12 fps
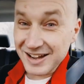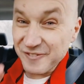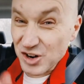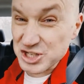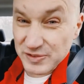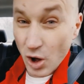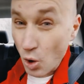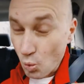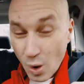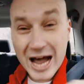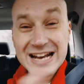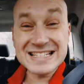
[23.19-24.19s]
First of all,
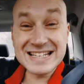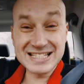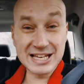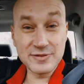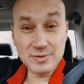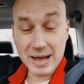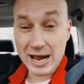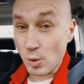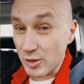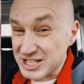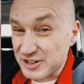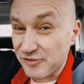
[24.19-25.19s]
why does this even matter?
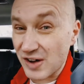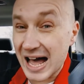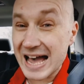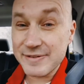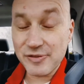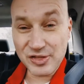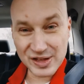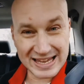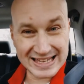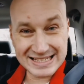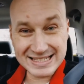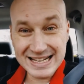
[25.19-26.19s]
Well, these 5
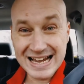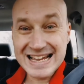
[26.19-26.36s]
things